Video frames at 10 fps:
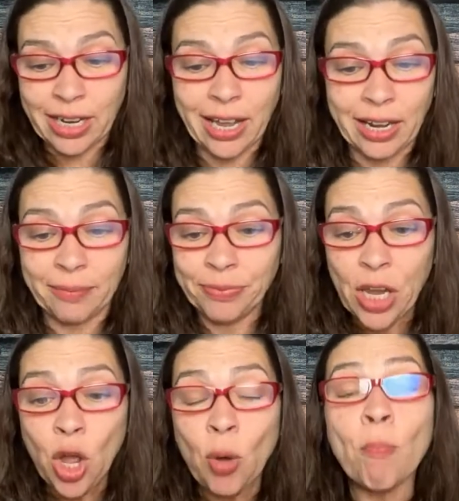kind of
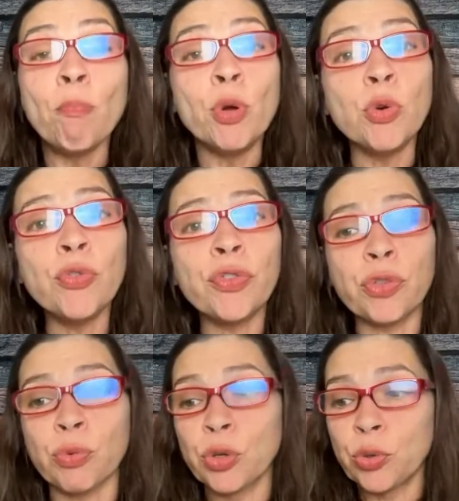move
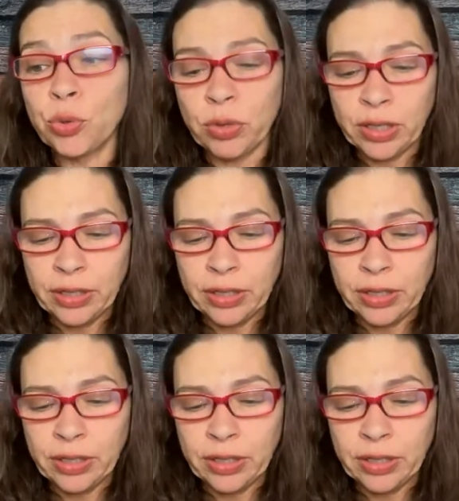through